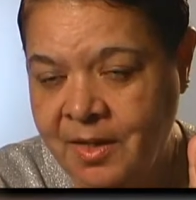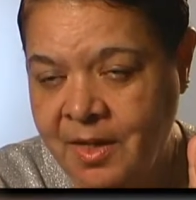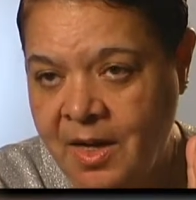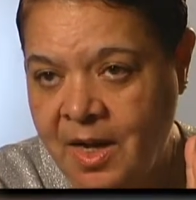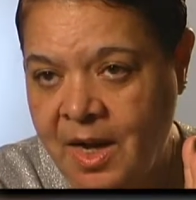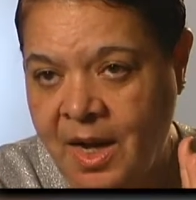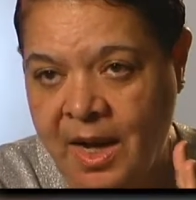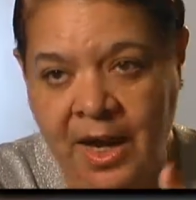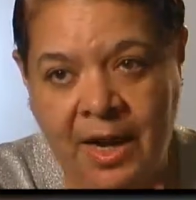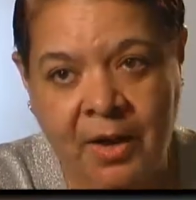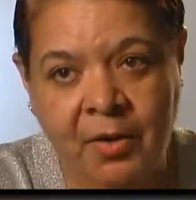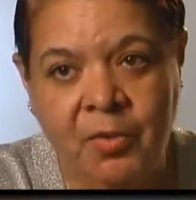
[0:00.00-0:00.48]

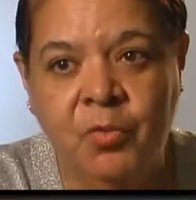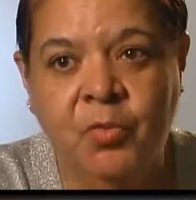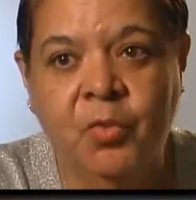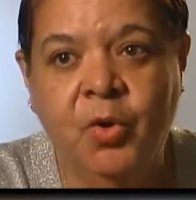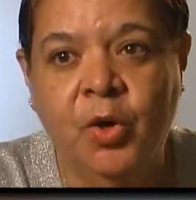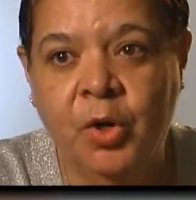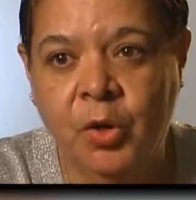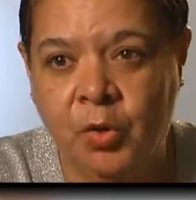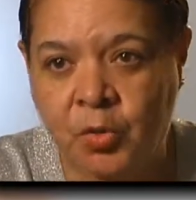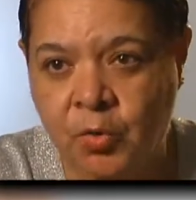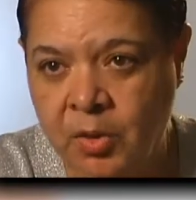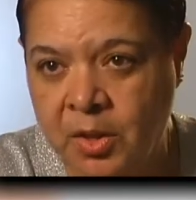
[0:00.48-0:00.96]
I
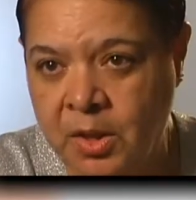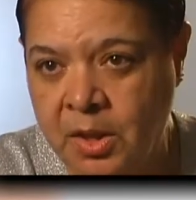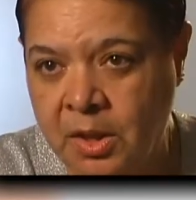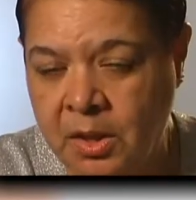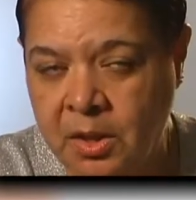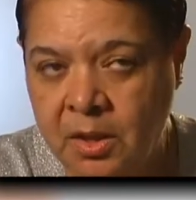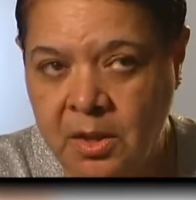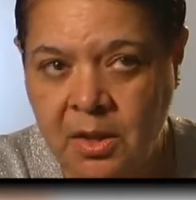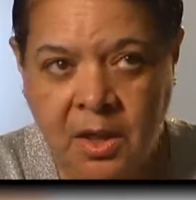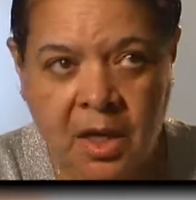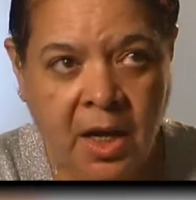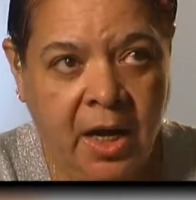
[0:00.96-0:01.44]
work with it.
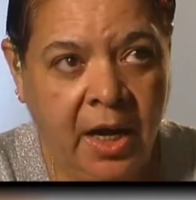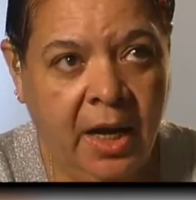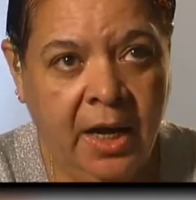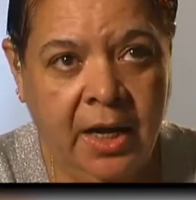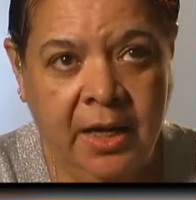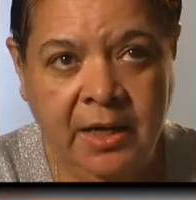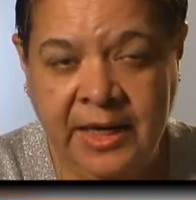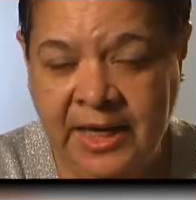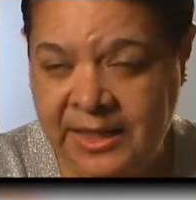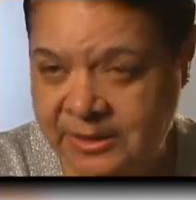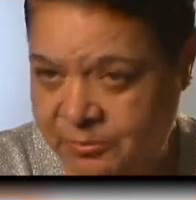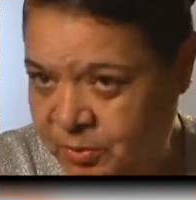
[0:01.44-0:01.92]

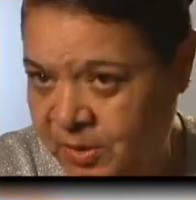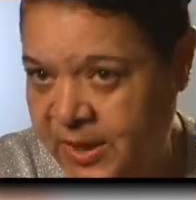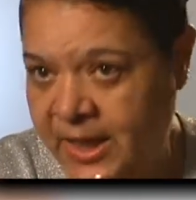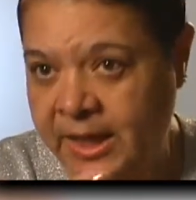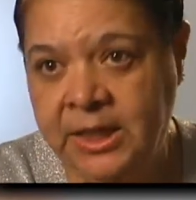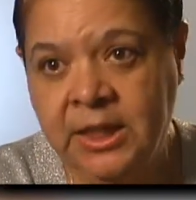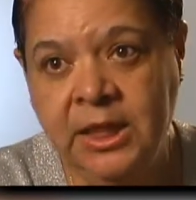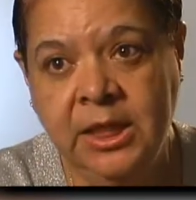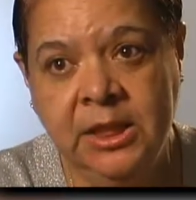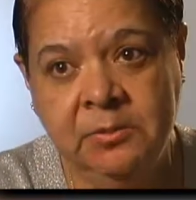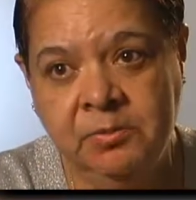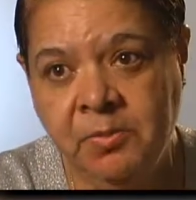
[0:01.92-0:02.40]
I, that's what I
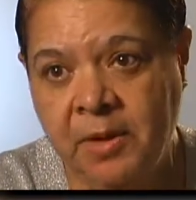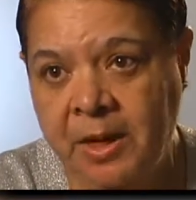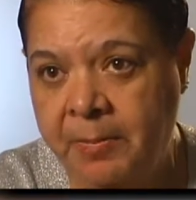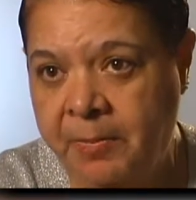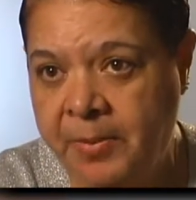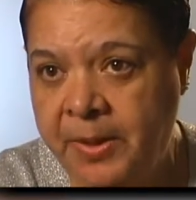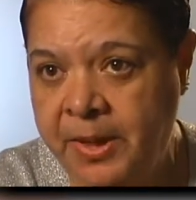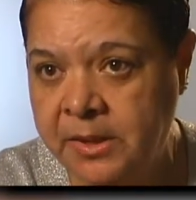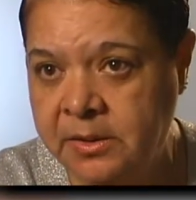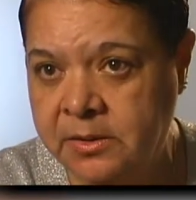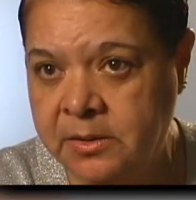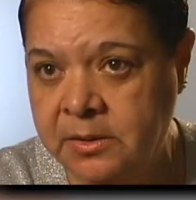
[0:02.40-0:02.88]
teach my
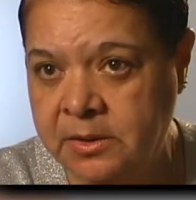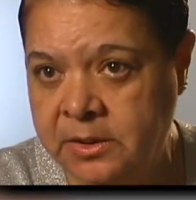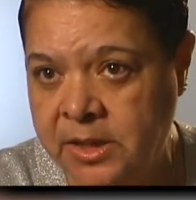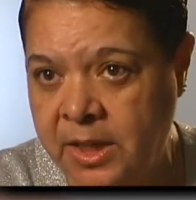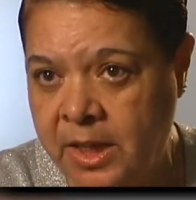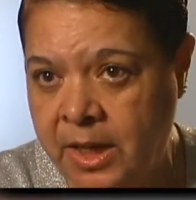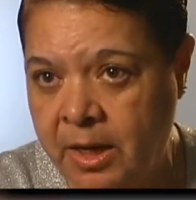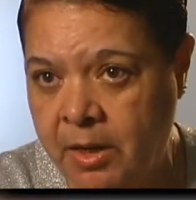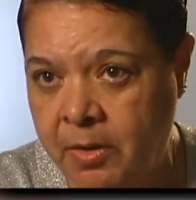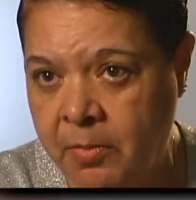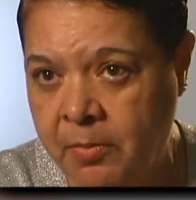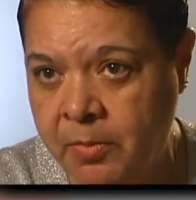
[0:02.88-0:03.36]
patients
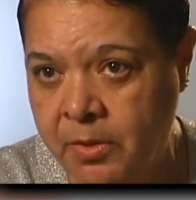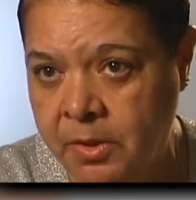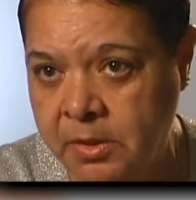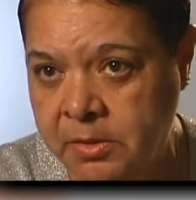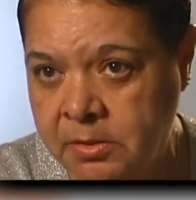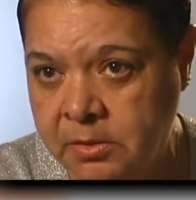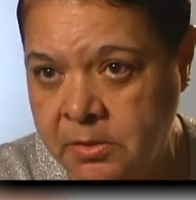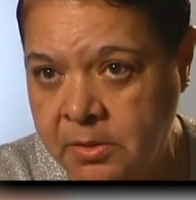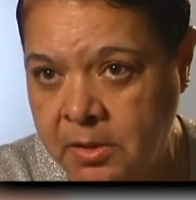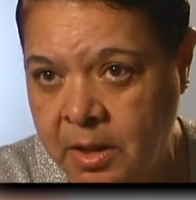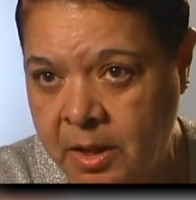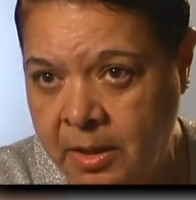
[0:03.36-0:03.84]
at
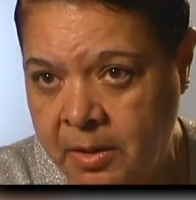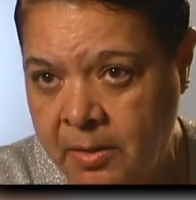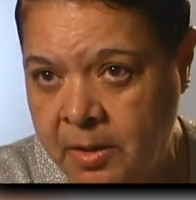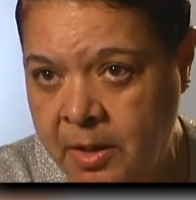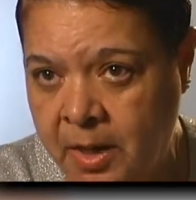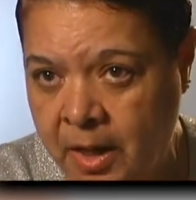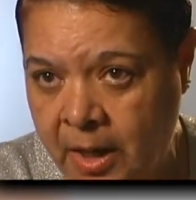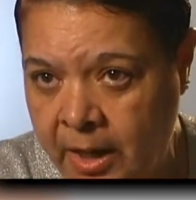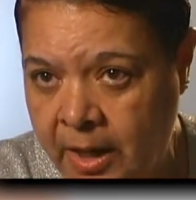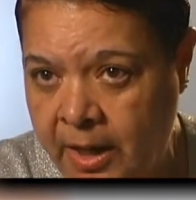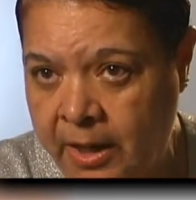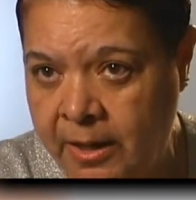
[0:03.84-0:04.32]
Elmhurst.
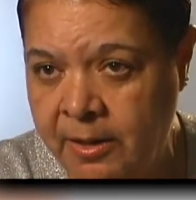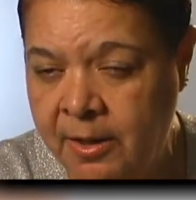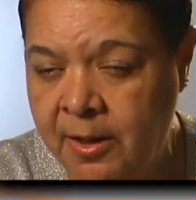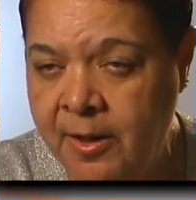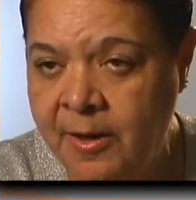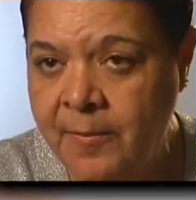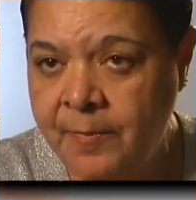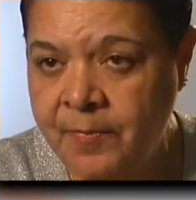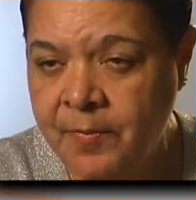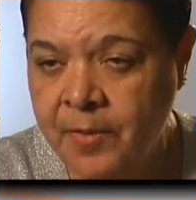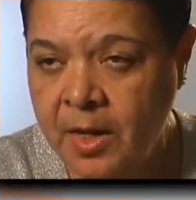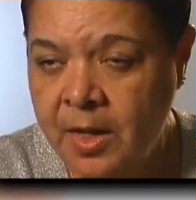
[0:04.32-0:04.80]
I, I,
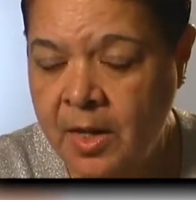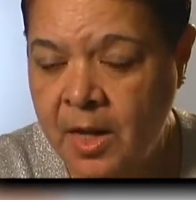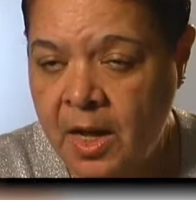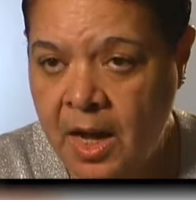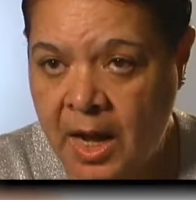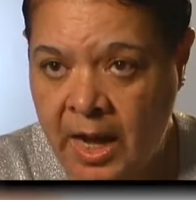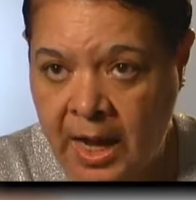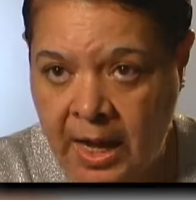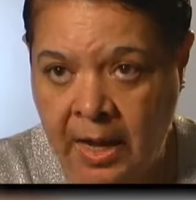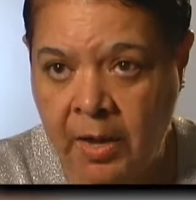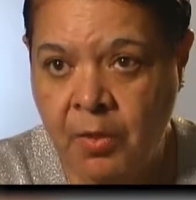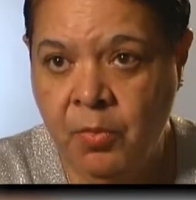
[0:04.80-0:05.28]

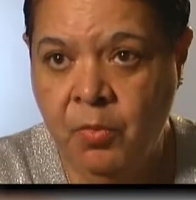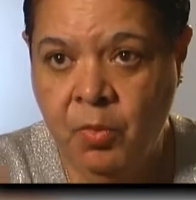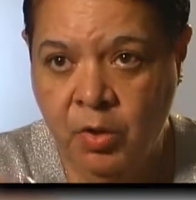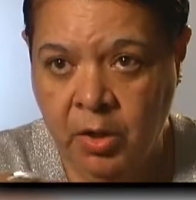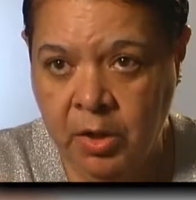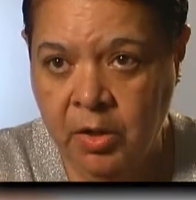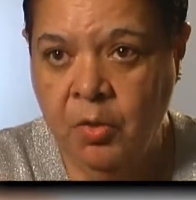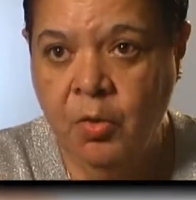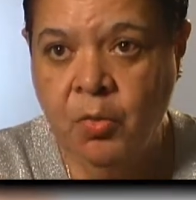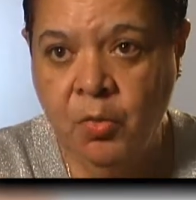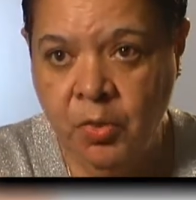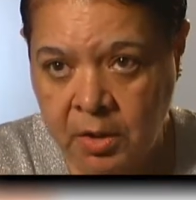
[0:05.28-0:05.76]
I
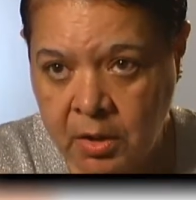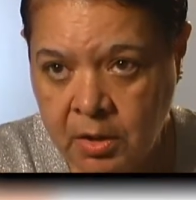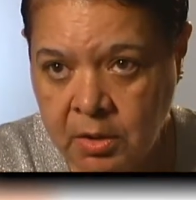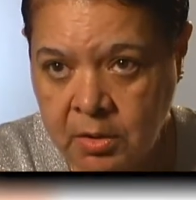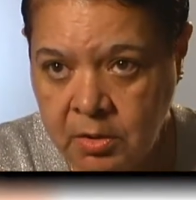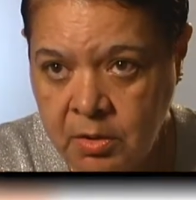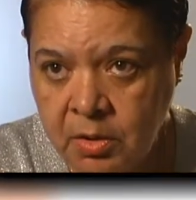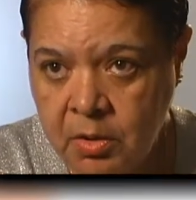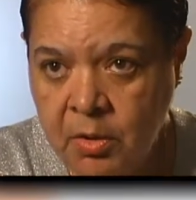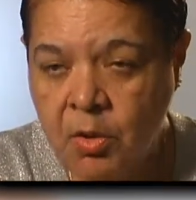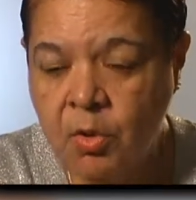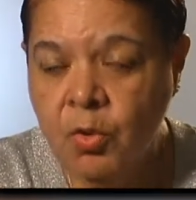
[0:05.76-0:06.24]
work
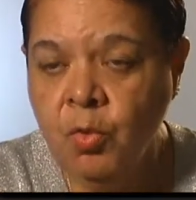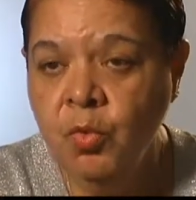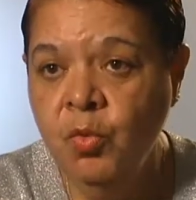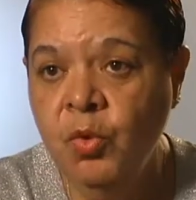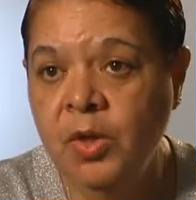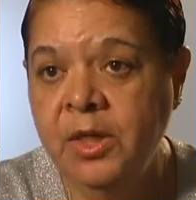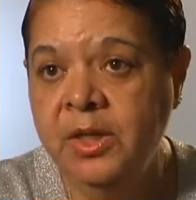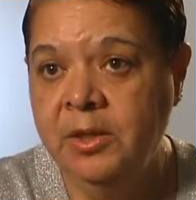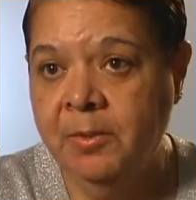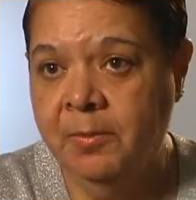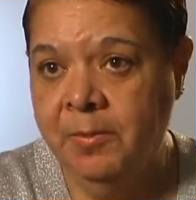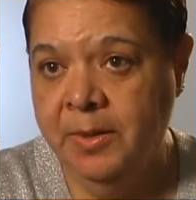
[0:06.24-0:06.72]

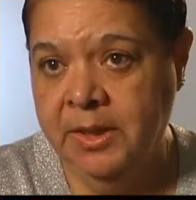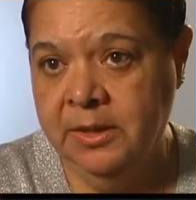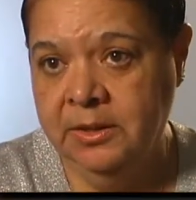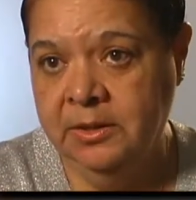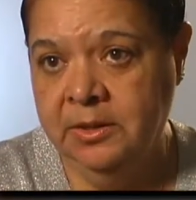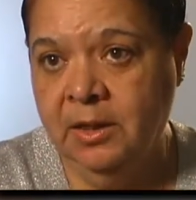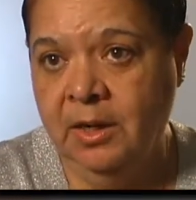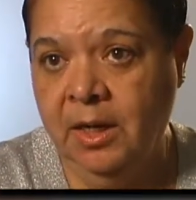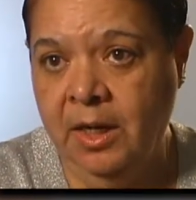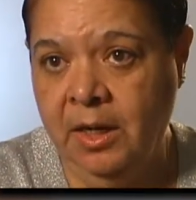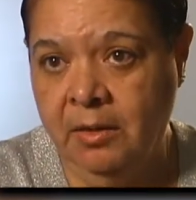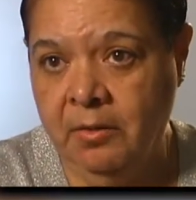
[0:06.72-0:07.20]
with the
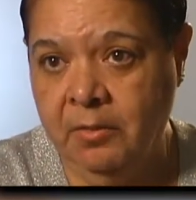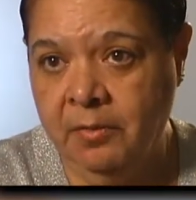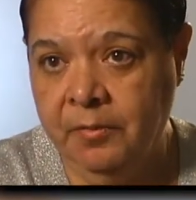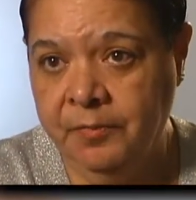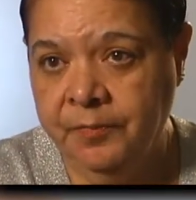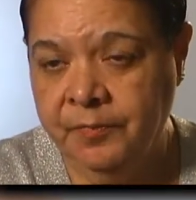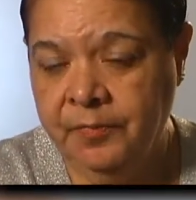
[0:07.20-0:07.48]
mental health.